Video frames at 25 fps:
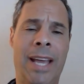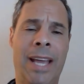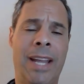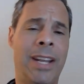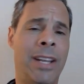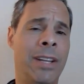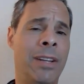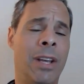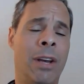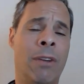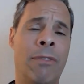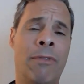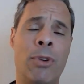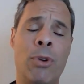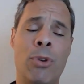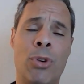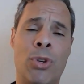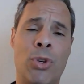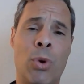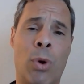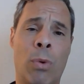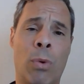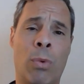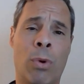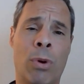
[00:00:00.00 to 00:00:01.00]
And in a
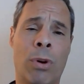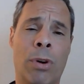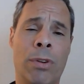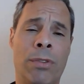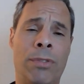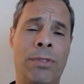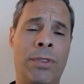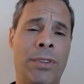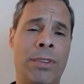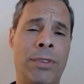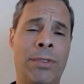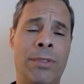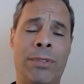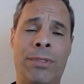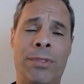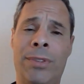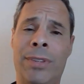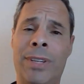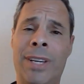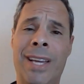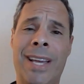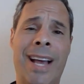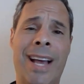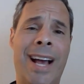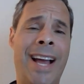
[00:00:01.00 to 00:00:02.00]
few short words
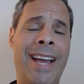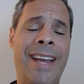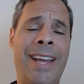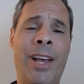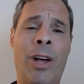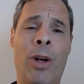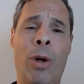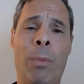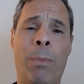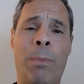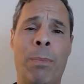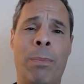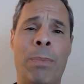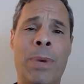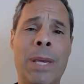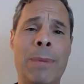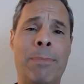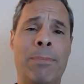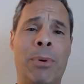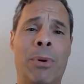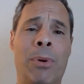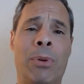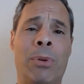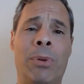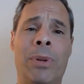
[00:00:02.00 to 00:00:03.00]
is I help
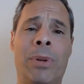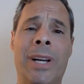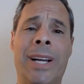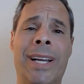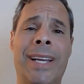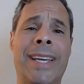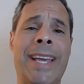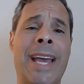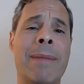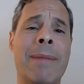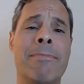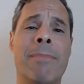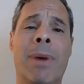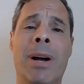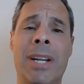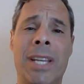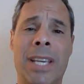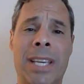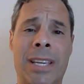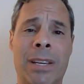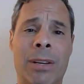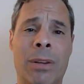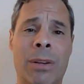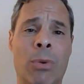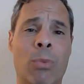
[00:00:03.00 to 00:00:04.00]
people get
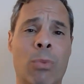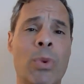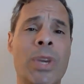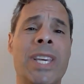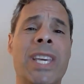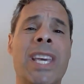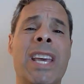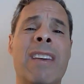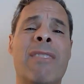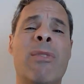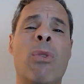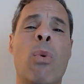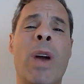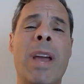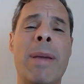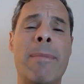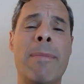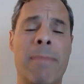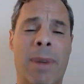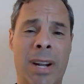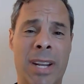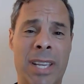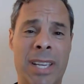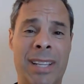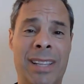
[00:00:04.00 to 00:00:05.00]
money. We give
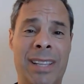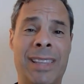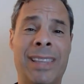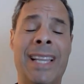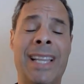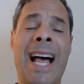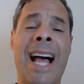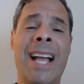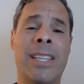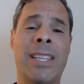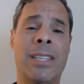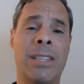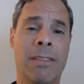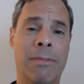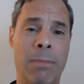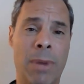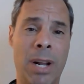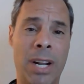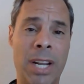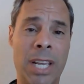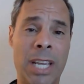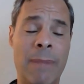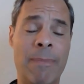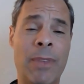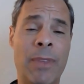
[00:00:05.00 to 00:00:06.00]
away money, lots of
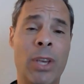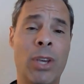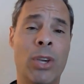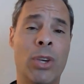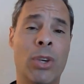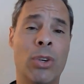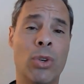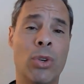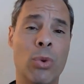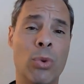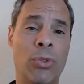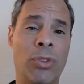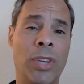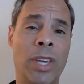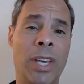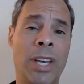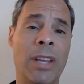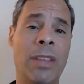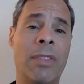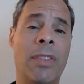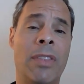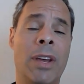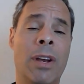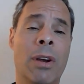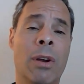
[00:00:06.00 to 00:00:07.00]
money,
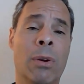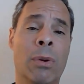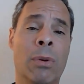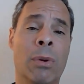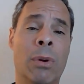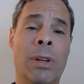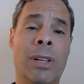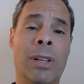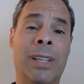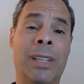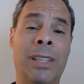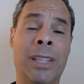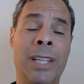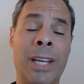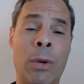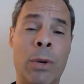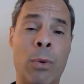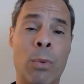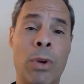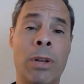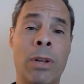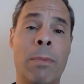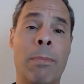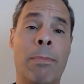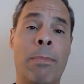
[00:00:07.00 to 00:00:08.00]
using their
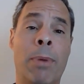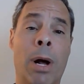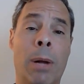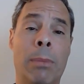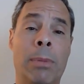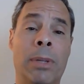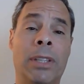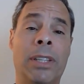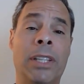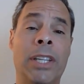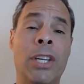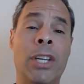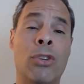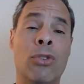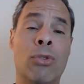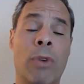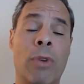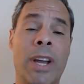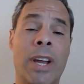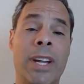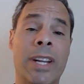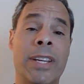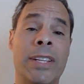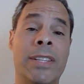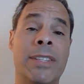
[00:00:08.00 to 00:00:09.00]
liquid publicly
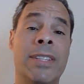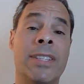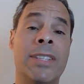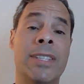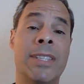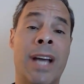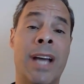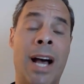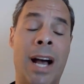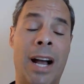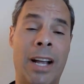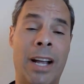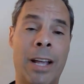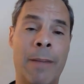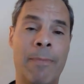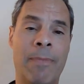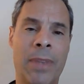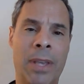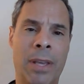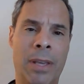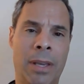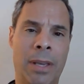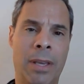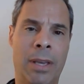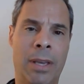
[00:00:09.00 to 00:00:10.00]
traded stock.